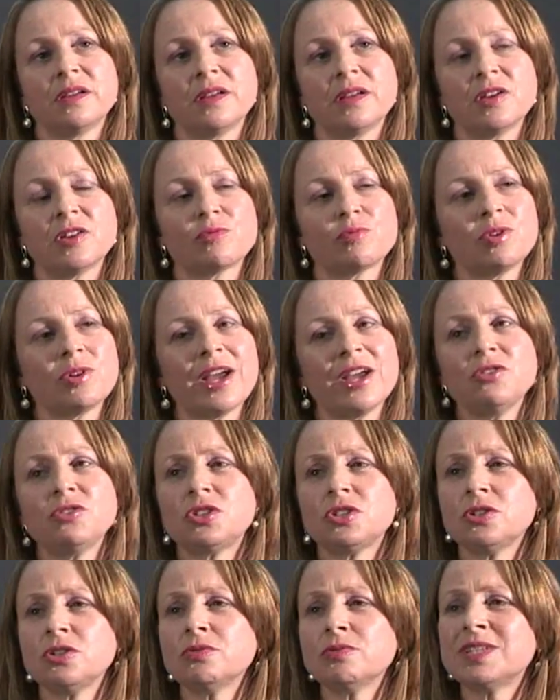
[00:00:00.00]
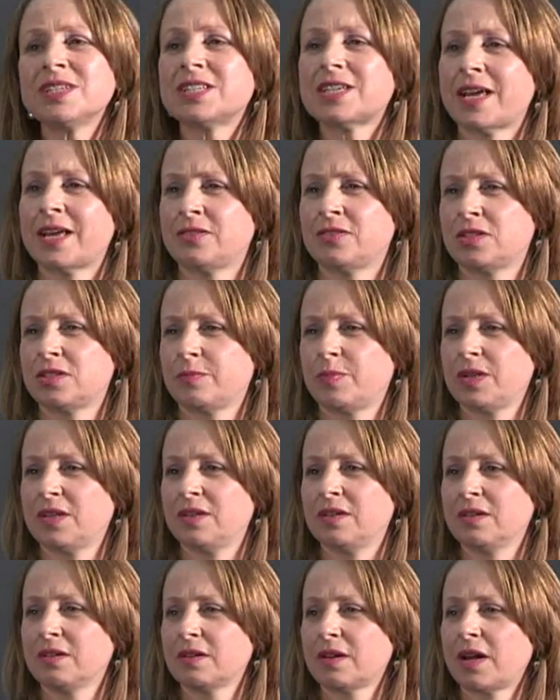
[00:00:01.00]
it's, well, how do you intend to
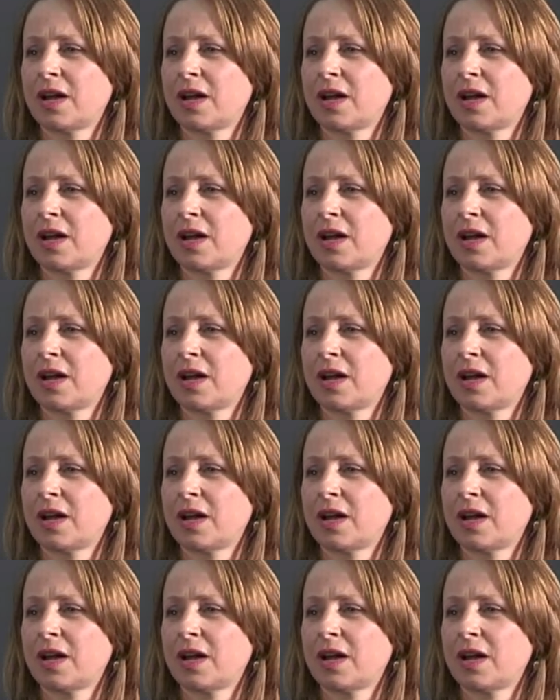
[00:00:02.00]
be?